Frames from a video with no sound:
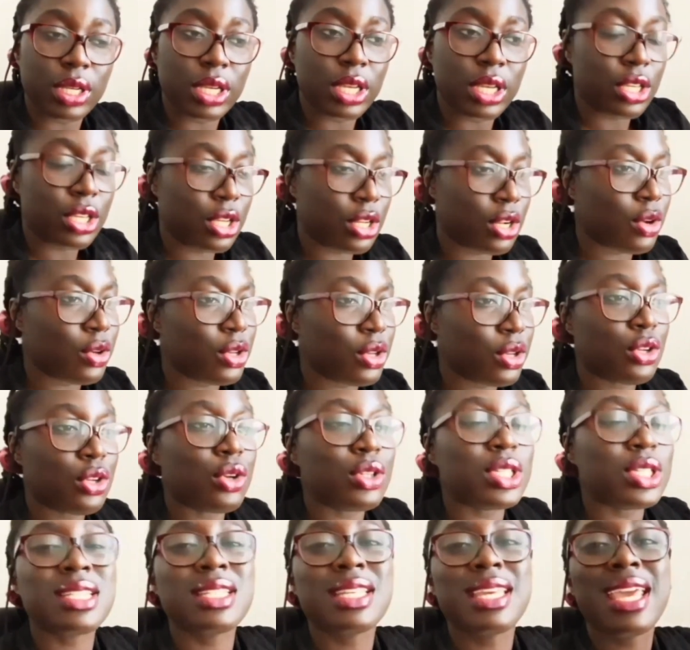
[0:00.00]
You know, you don't
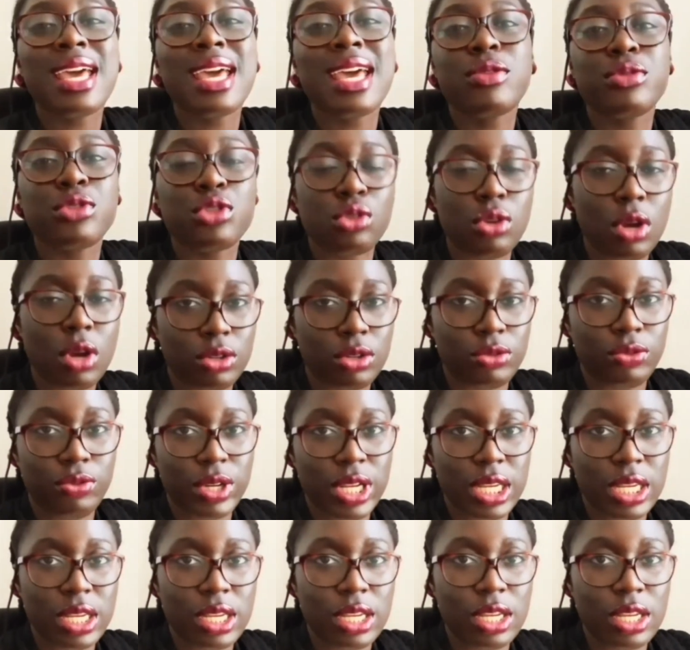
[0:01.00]
just get off scot
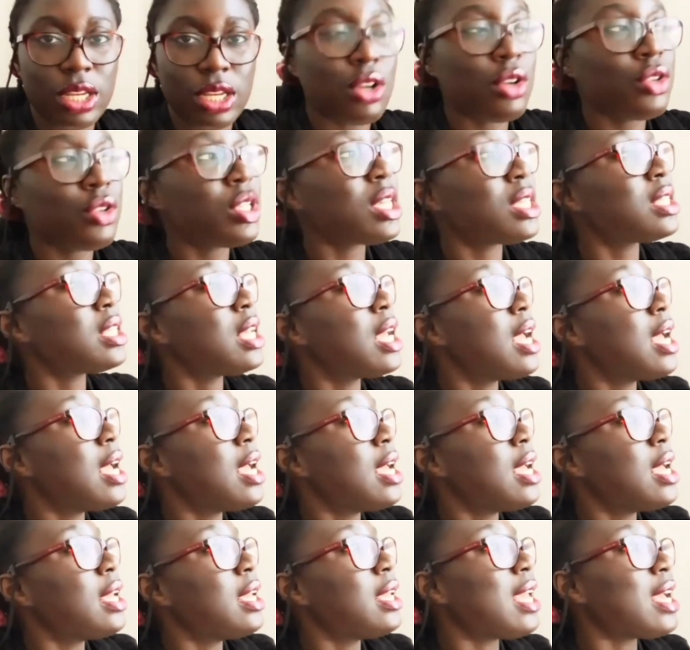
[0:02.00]
free, you don't just
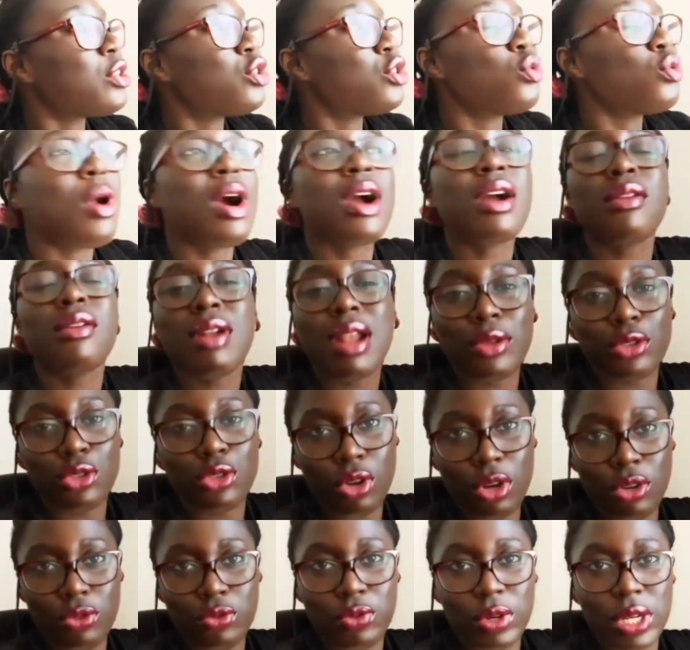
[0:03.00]
get to walk around
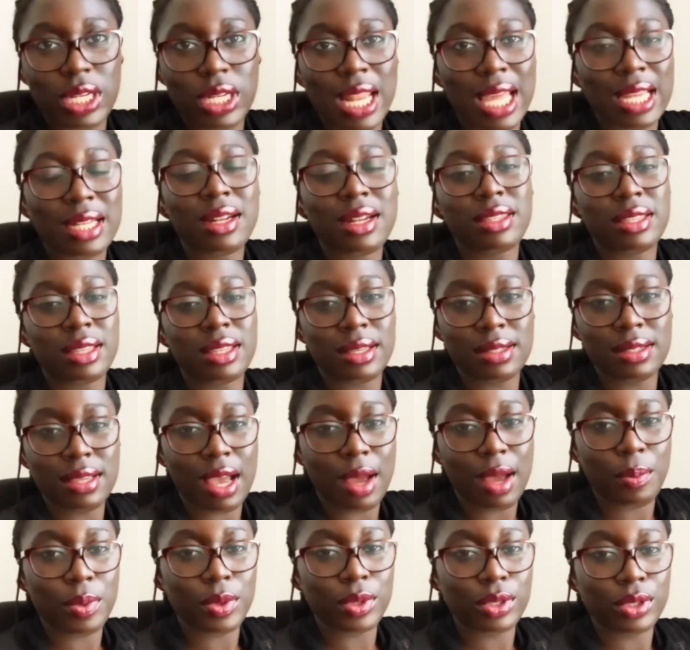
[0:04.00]
scot free like nothing has
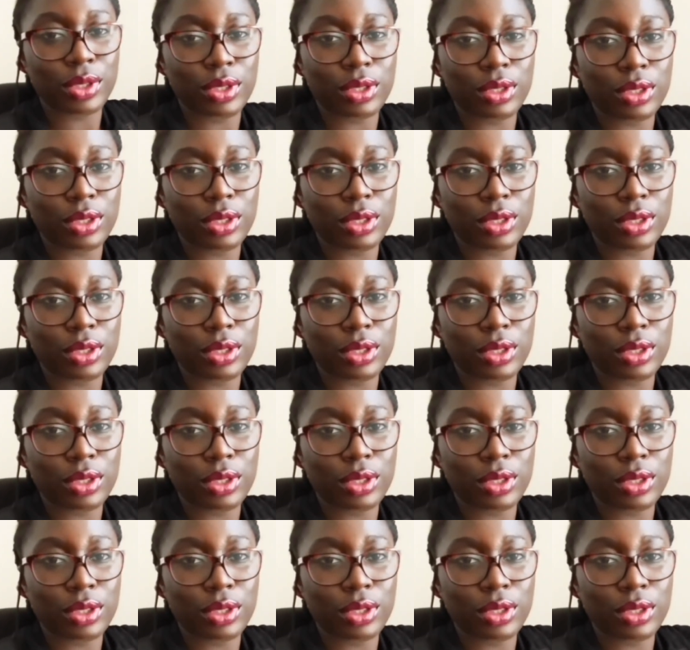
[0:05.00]
happened.